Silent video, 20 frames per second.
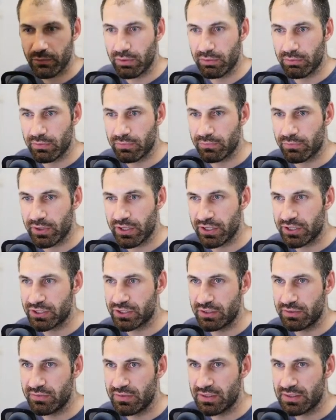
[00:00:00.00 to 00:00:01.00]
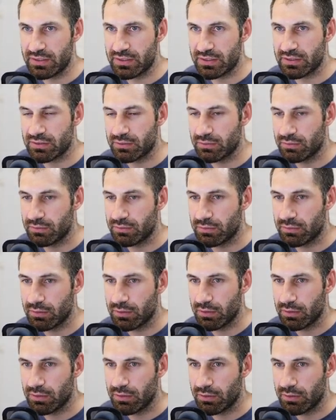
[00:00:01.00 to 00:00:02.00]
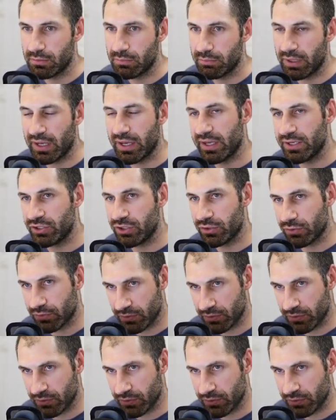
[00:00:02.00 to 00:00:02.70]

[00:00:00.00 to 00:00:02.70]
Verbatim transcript: we refresh in this page, you can